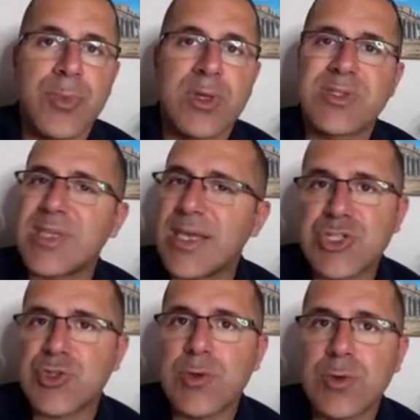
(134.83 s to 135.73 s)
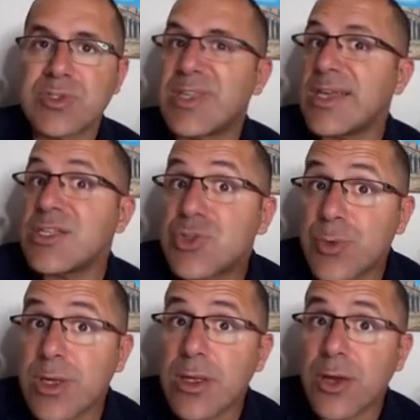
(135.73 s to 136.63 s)
Stage two, stage
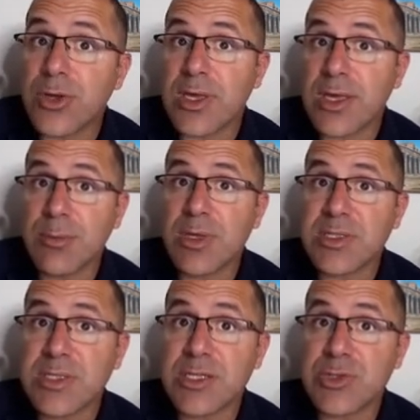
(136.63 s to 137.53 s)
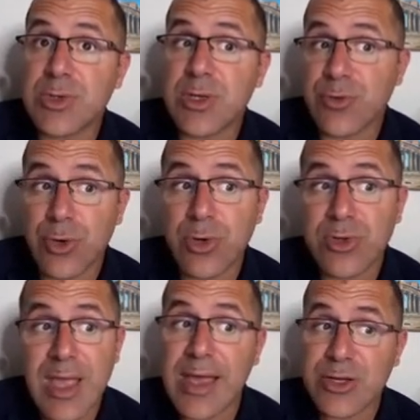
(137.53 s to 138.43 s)
three, are you kidding me? Stage three, if you're
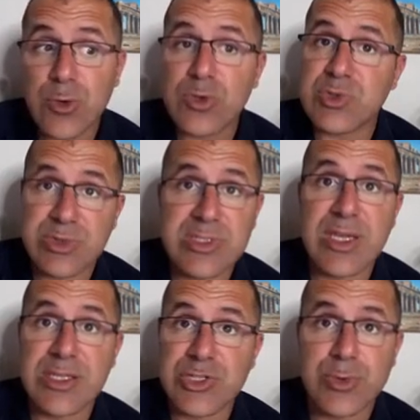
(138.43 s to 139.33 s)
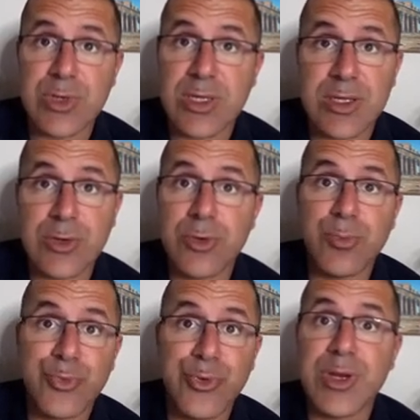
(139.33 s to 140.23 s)
diagnosed with stage three, you're
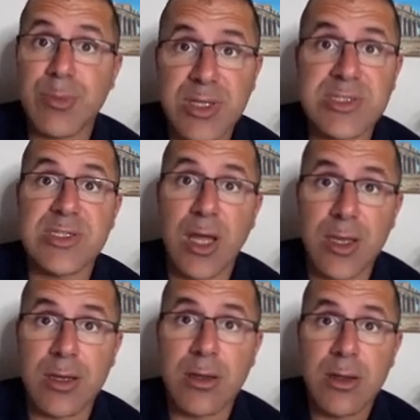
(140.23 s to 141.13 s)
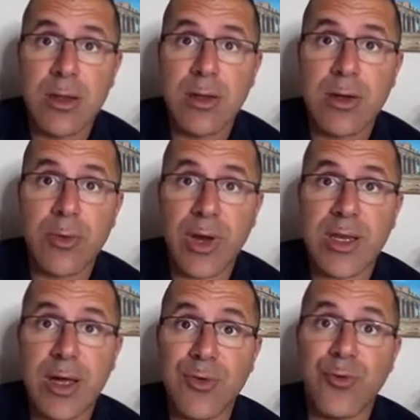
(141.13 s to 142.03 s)
pretty much done,
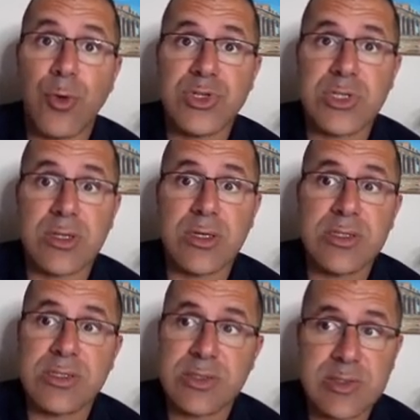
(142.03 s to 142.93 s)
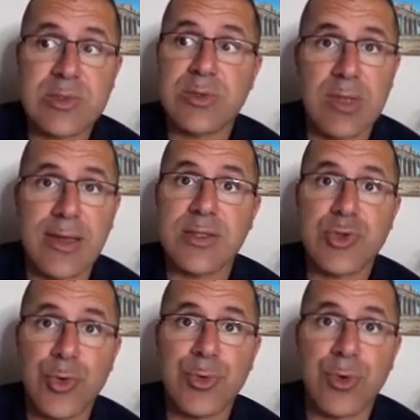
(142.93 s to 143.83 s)
right? Unfortunately, it's like
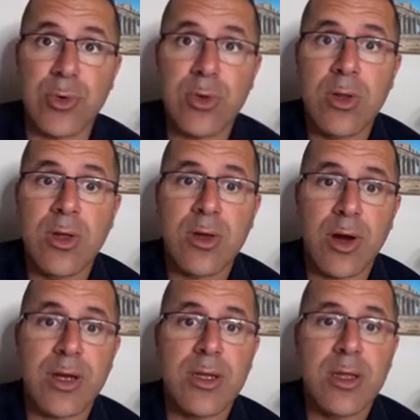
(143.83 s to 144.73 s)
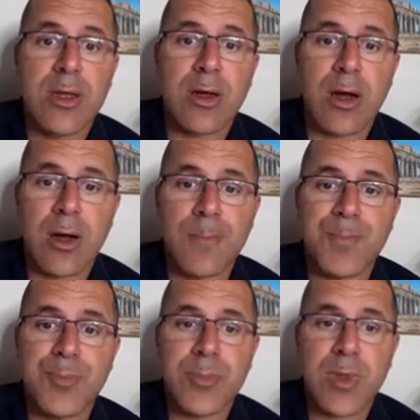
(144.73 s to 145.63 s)
terminal, all right?
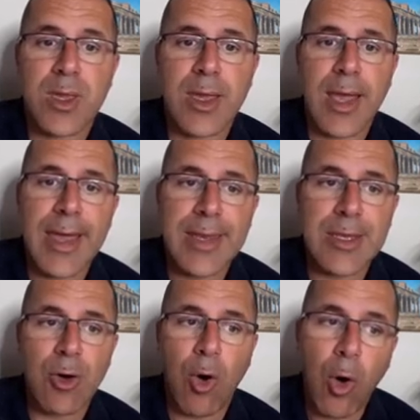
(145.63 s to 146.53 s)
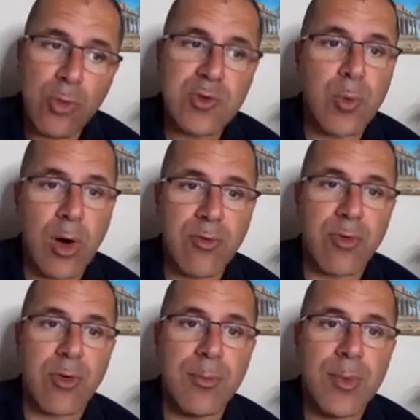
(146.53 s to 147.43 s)
And all 12
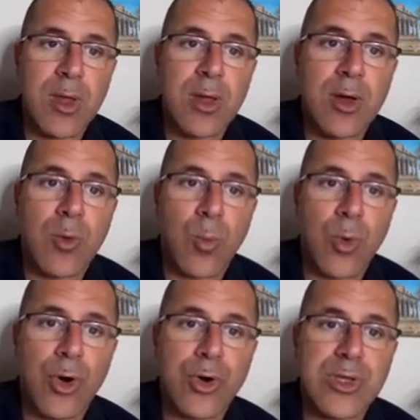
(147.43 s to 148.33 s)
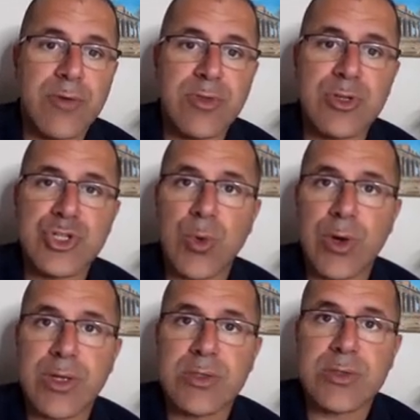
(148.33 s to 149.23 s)
of them were given the choice